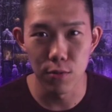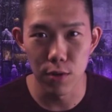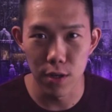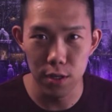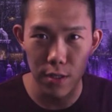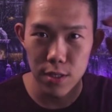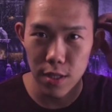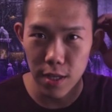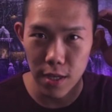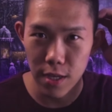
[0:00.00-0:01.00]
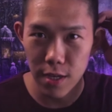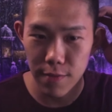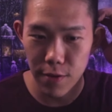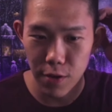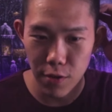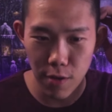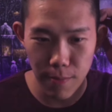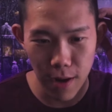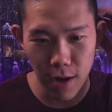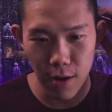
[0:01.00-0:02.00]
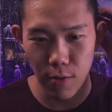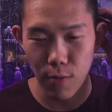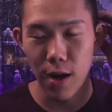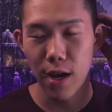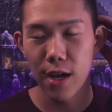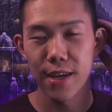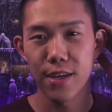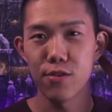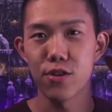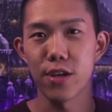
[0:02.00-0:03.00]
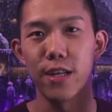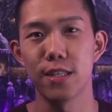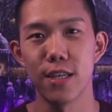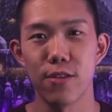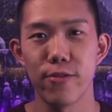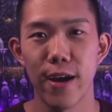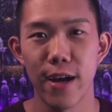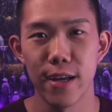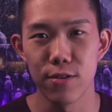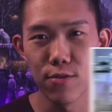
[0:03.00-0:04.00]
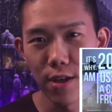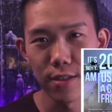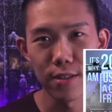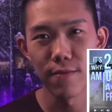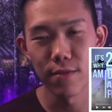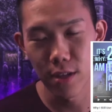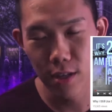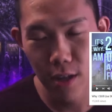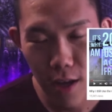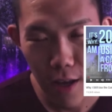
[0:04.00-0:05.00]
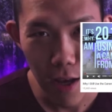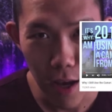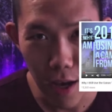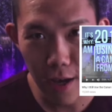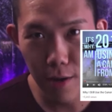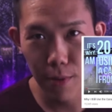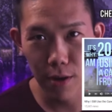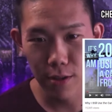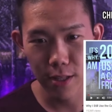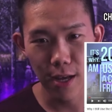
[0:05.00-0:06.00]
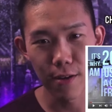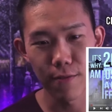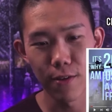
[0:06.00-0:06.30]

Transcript: was the video about why you should get a T3i in 2017. And apparently that